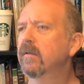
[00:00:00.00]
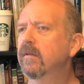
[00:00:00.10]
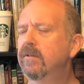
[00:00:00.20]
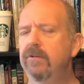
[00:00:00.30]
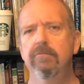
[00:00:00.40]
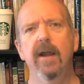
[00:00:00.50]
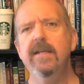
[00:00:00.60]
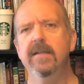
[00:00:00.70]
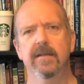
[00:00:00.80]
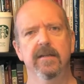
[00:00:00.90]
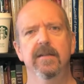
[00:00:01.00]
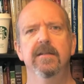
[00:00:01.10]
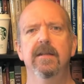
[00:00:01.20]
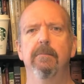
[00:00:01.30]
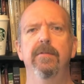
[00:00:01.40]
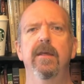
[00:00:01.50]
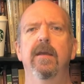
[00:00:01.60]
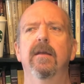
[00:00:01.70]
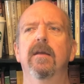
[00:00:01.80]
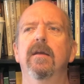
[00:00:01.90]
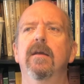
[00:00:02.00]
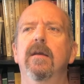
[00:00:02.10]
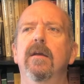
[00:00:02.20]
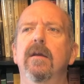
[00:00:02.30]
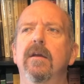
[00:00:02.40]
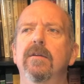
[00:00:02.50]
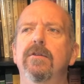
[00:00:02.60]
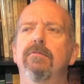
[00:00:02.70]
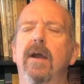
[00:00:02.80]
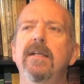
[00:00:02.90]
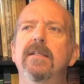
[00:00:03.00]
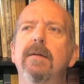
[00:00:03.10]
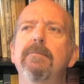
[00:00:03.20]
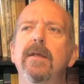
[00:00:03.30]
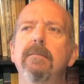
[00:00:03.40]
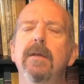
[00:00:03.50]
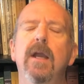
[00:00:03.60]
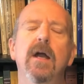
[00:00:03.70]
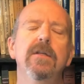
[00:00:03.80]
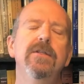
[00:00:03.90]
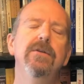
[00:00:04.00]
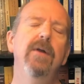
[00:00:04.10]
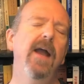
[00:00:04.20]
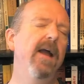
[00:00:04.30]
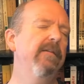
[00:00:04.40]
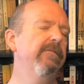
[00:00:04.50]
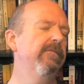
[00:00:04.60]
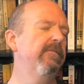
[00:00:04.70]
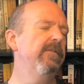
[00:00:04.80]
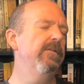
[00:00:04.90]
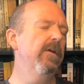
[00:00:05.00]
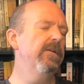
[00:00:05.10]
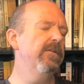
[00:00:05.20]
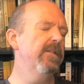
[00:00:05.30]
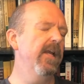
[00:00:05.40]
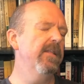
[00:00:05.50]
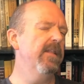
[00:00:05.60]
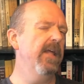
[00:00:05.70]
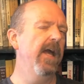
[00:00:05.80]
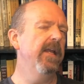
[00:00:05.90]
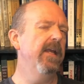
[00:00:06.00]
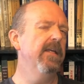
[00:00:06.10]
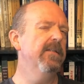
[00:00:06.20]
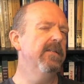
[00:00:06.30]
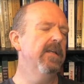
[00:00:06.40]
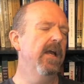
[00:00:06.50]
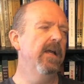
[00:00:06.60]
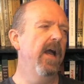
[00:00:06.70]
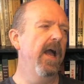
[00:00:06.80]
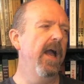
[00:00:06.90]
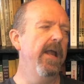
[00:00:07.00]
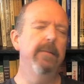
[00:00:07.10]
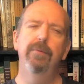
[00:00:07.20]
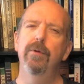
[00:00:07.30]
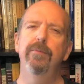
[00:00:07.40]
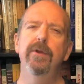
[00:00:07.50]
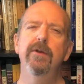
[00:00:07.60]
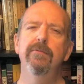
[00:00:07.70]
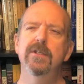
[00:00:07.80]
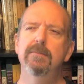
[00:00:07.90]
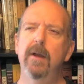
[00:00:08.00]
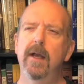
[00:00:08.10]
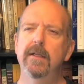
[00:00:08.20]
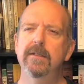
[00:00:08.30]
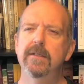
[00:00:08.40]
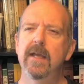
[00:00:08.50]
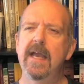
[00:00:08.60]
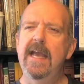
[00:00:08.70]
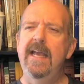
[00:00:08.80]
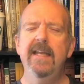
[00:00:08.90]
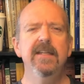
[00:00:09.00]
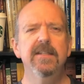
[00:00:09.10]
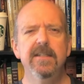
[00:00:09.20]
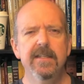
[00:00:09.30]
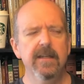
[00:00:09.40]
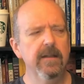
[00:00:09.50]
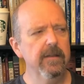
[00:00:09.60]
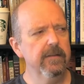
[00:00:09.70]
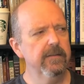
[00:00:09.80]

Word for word: to write something. To write something because you have you understand that that is an appropriate response. It is still